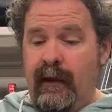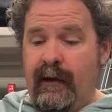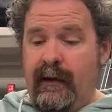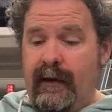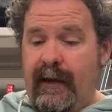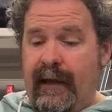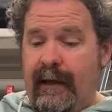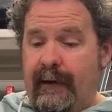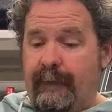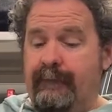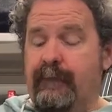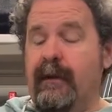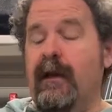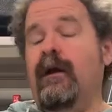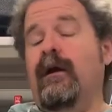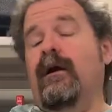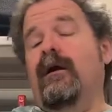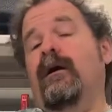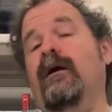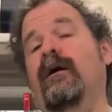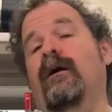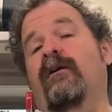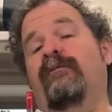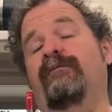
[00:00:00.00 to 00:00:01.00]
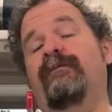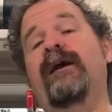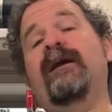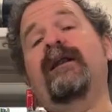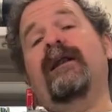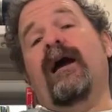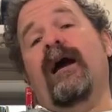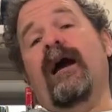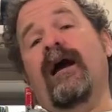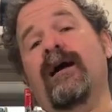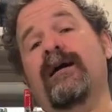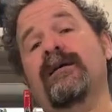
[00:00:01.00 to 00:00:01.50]
Now, I've been
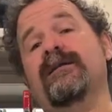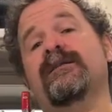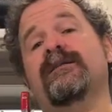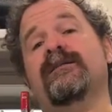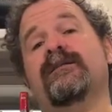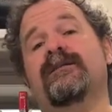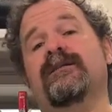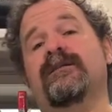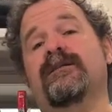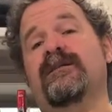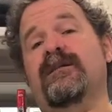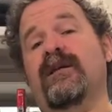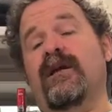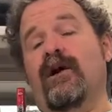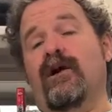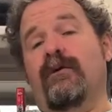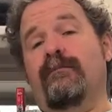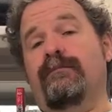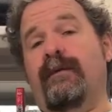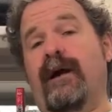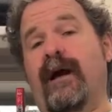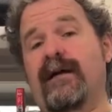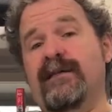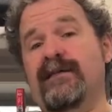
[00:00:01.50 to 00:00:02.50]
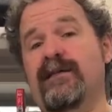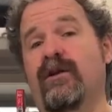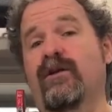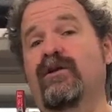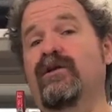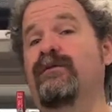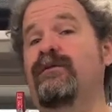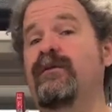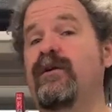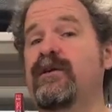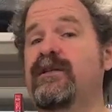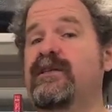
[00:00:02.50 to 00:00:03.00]
asked just to go and pass along
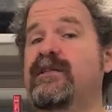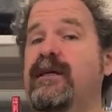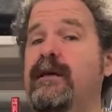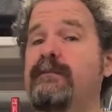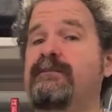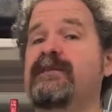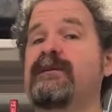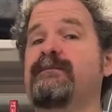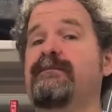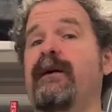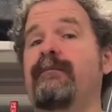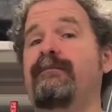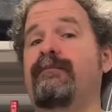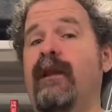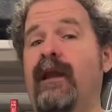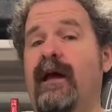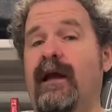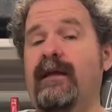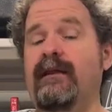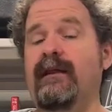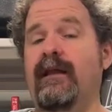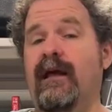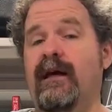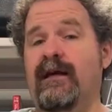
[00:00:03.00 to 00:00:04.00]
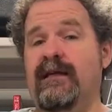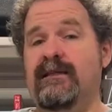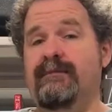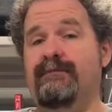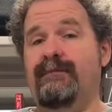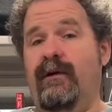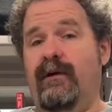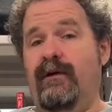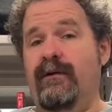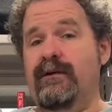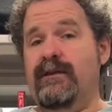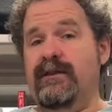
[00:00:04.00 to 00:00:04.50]
a few tips about playing the last
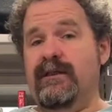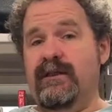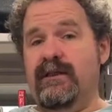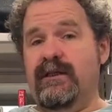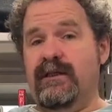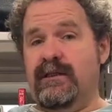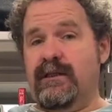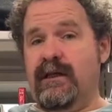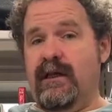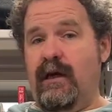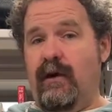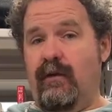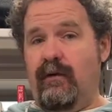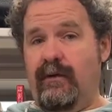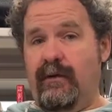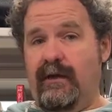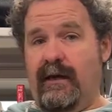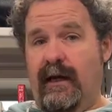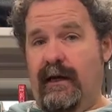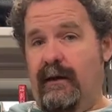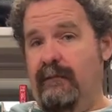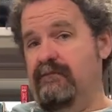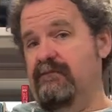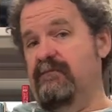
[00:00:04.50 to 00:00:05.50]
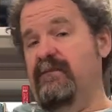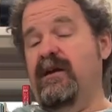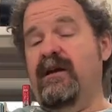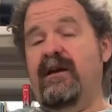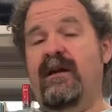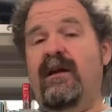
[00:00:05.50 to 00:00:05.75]
post and just to go and um,